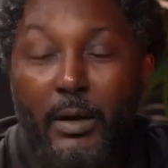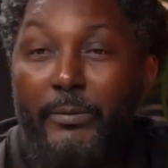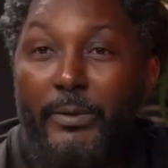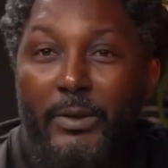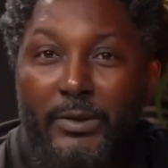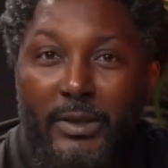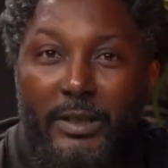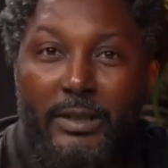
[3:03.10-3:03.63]

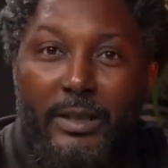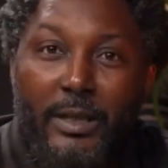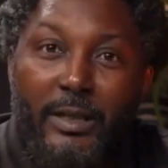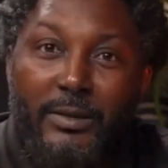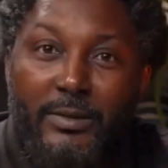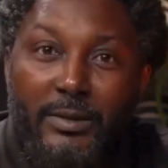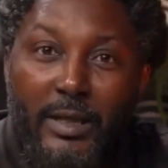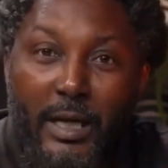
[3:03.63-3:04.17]
Obviously,
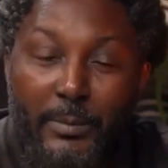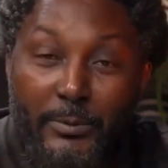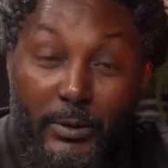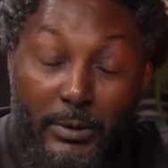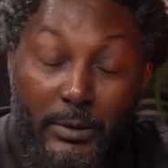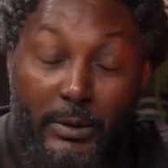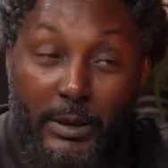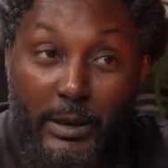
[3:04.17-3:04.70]
that's
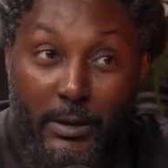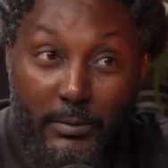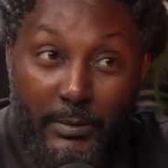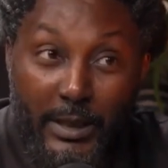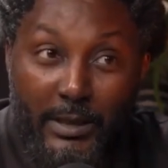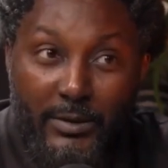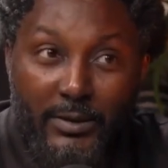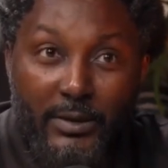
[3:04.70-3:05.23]
absolutely
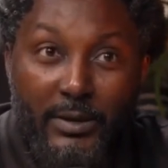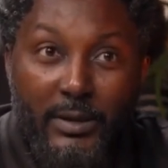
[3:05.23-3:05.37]
correct.